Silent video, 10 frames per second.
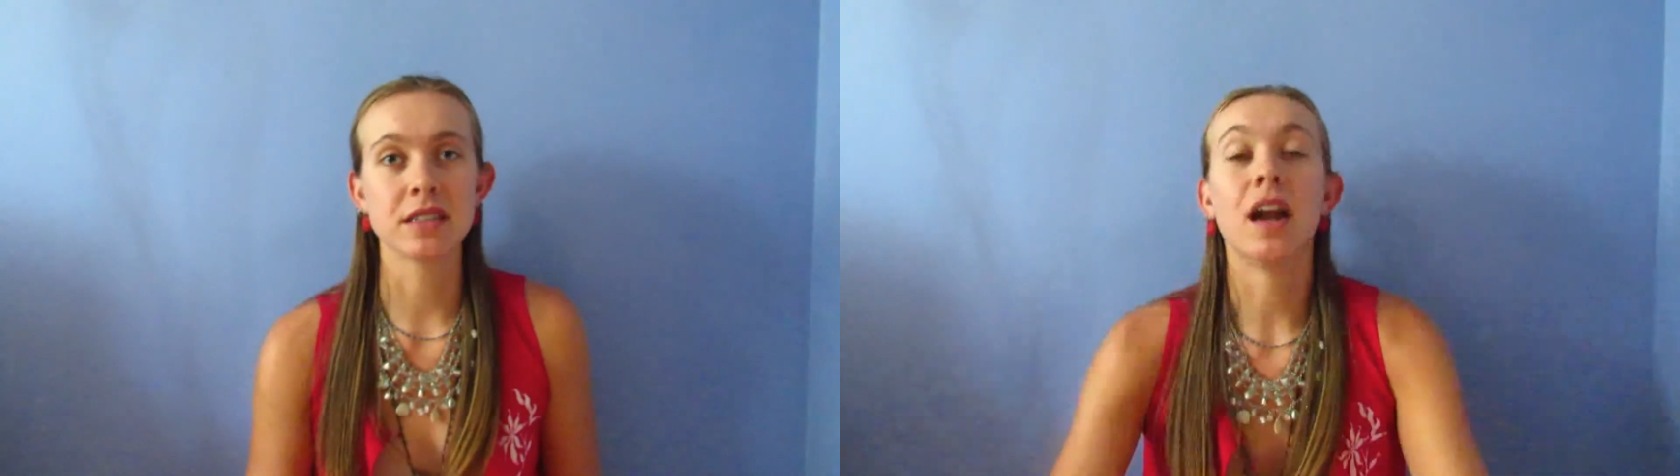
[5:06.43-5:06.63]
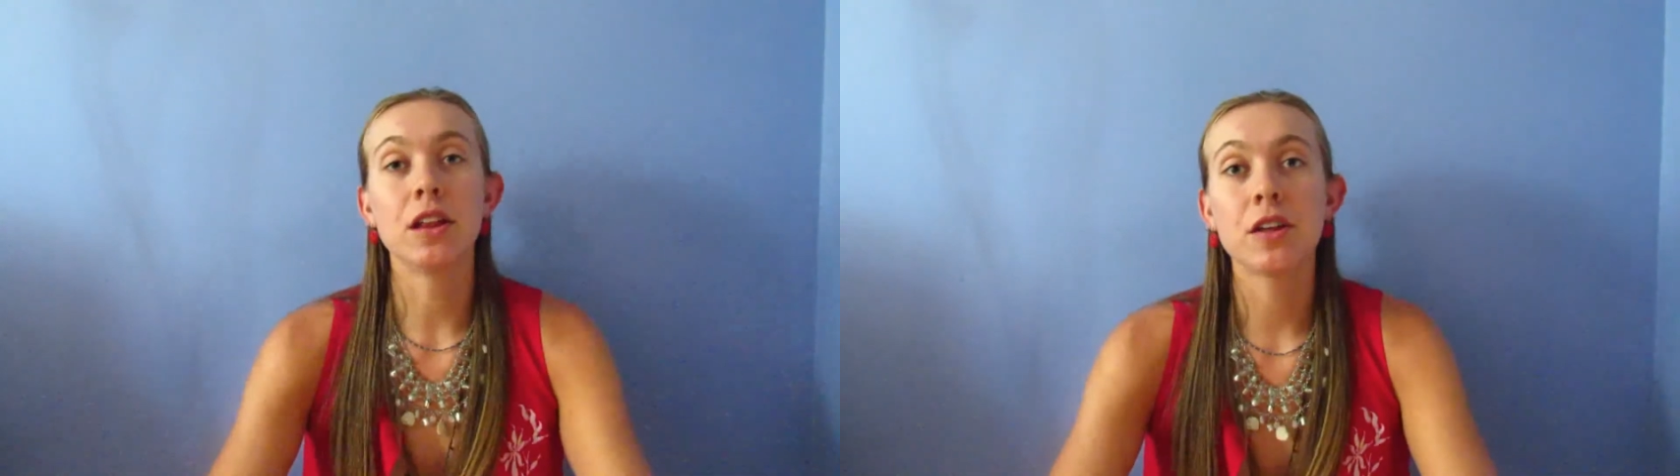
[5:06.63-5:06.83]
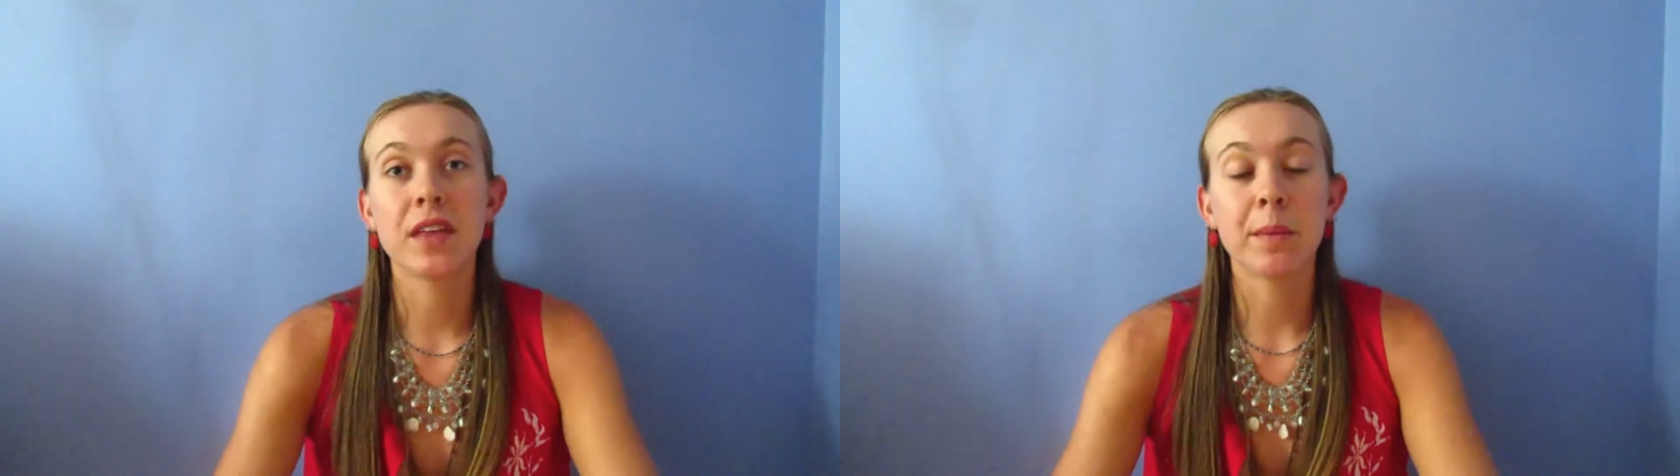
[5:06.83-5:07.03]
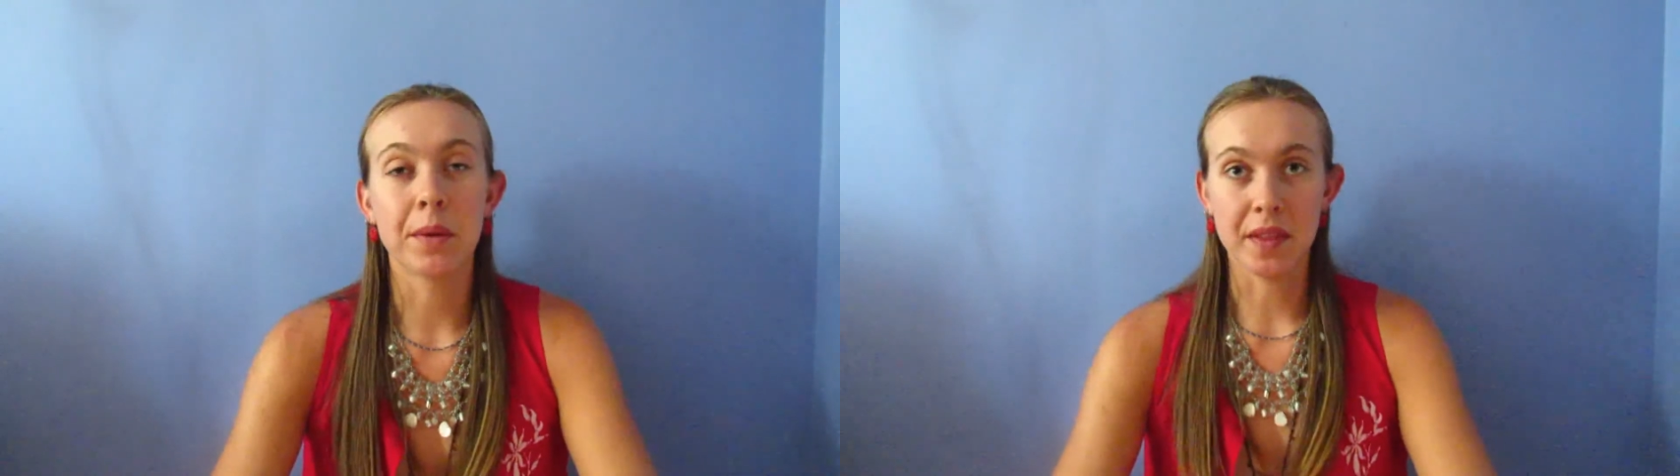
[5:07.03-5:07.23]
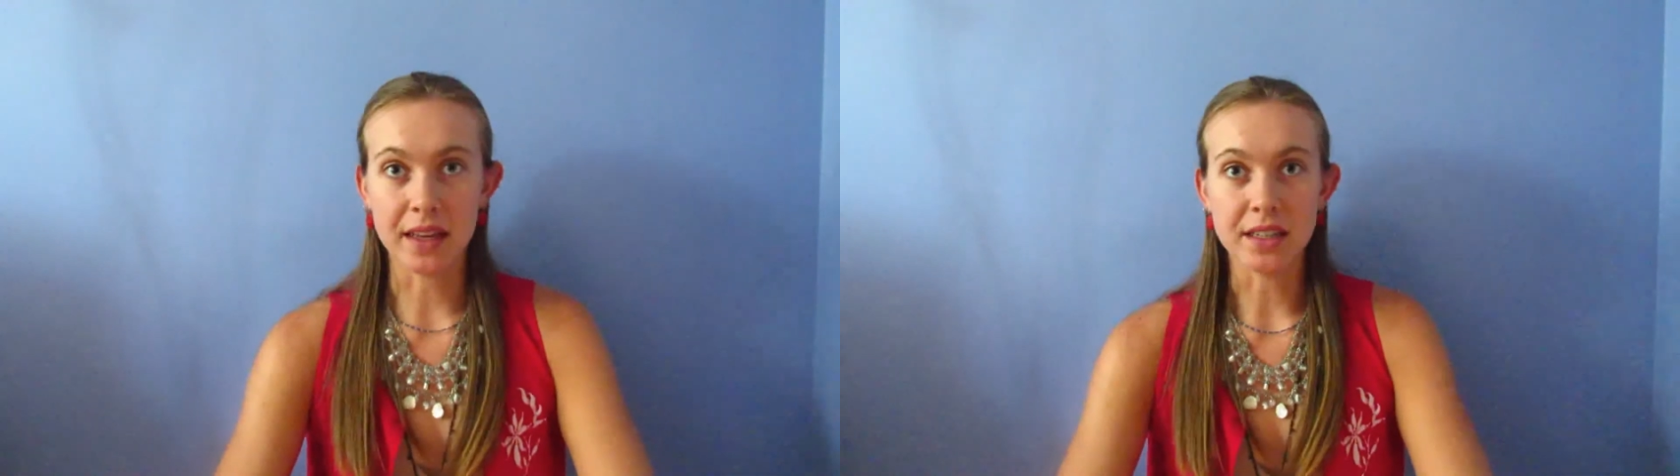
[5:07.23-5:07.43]
Another thing
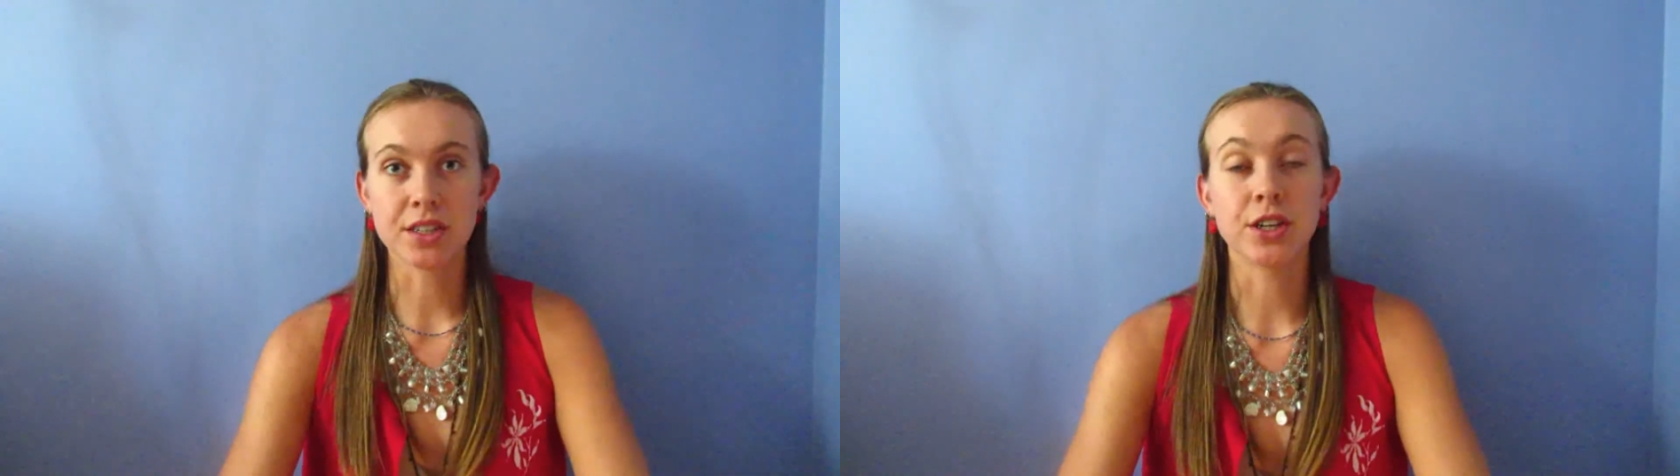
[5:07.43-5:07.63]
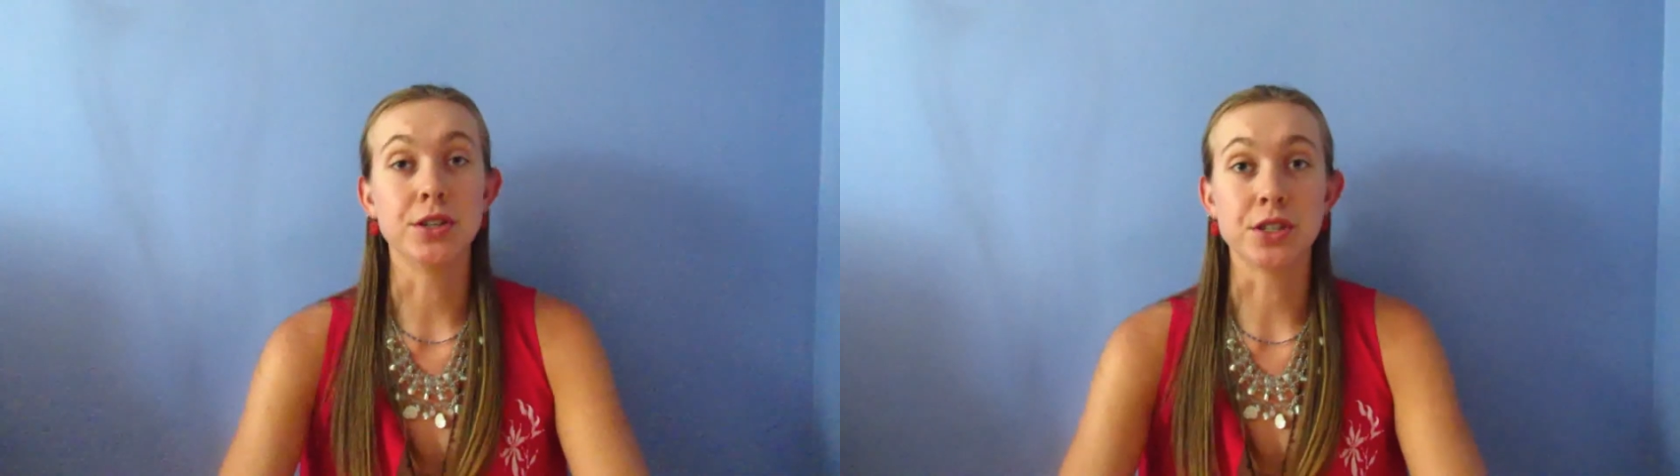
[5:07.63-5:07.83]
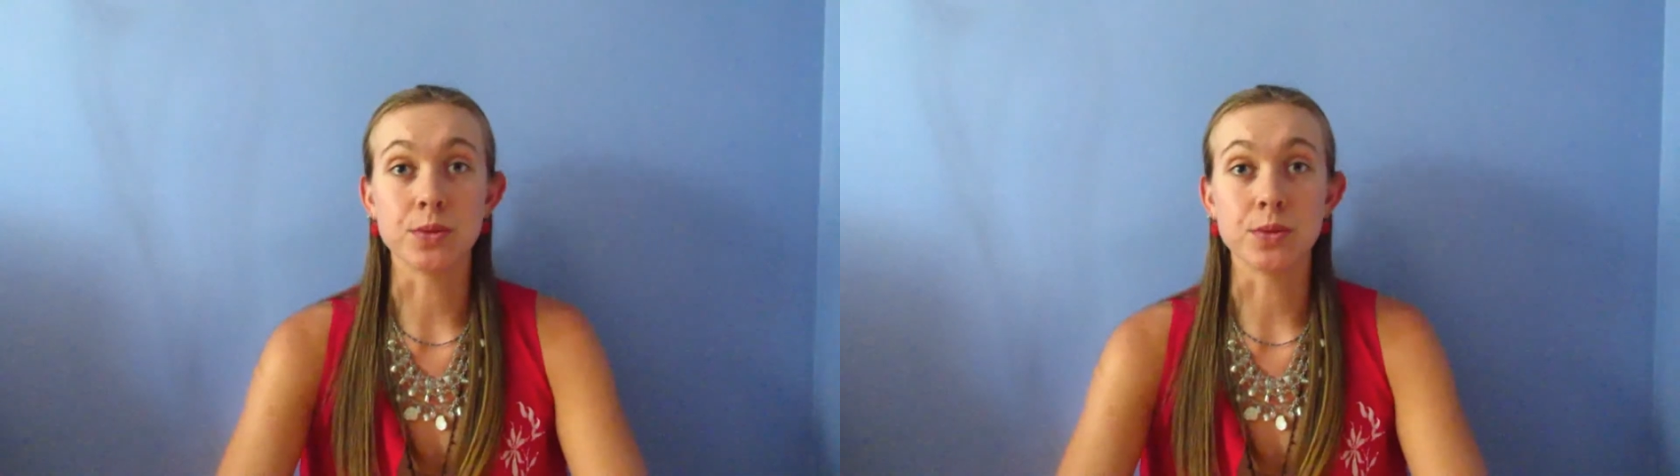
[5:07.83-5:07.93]
about the East Coast